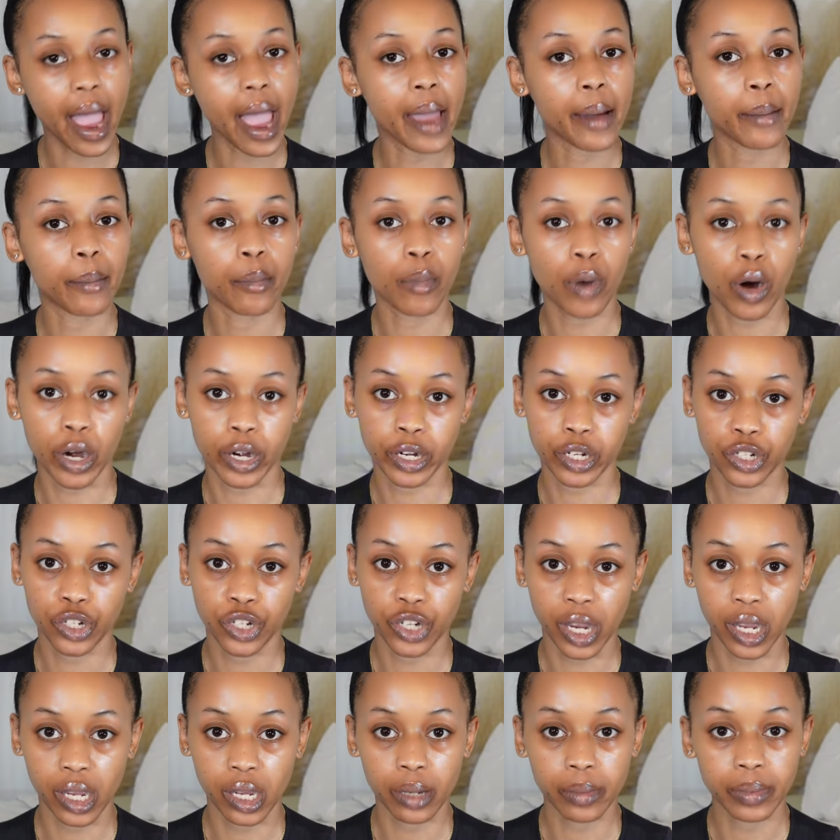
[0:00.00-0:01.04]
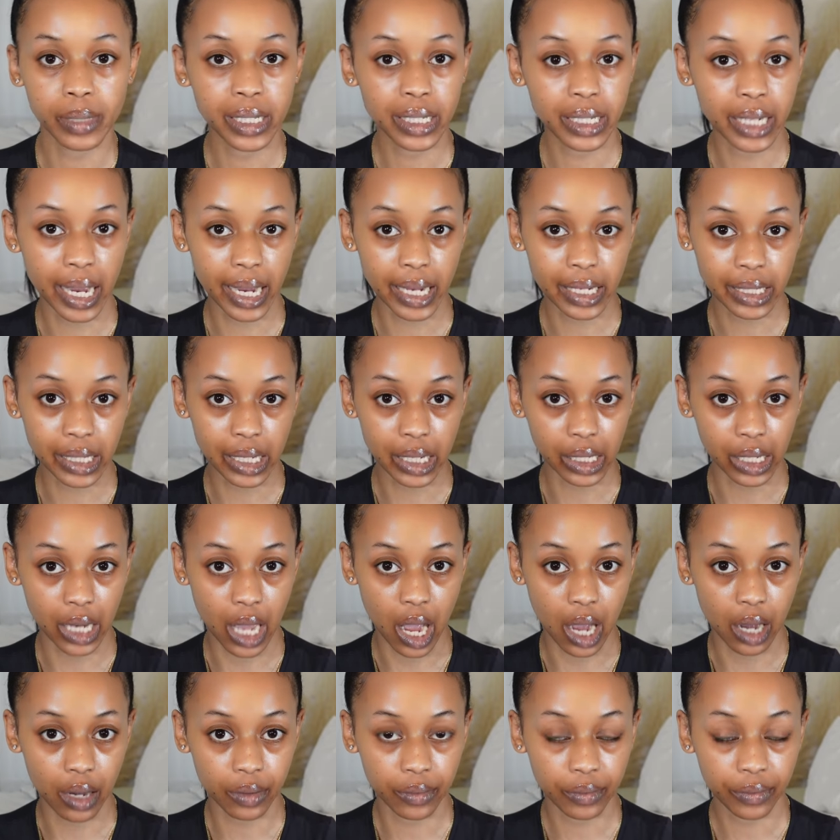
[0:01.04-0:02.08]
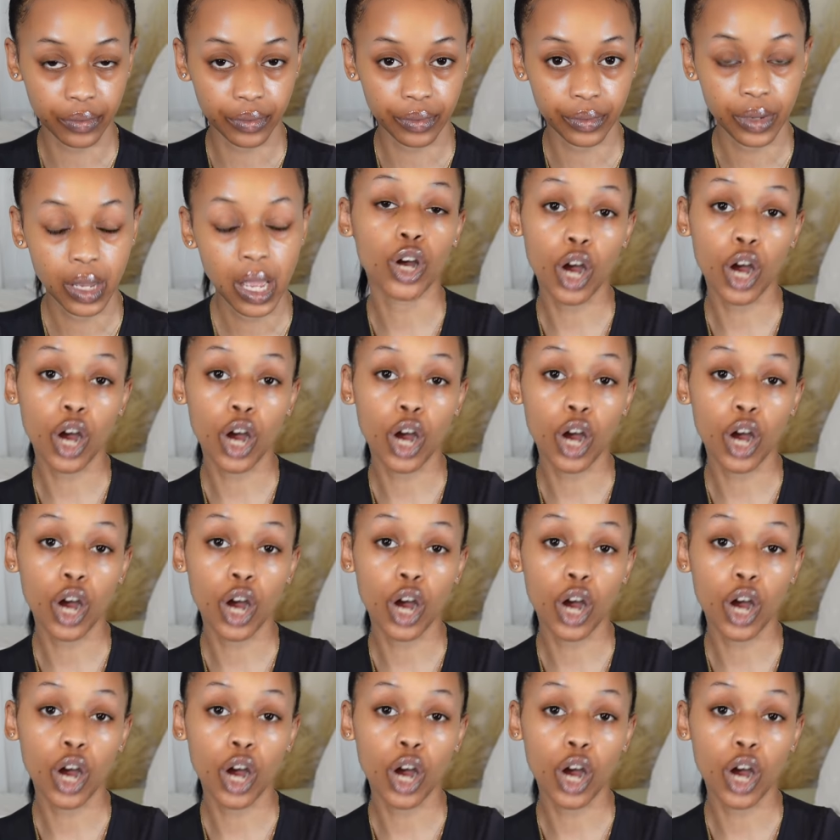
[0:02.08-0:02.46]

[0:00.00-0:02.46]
and Marc Jacobs Daisy Love.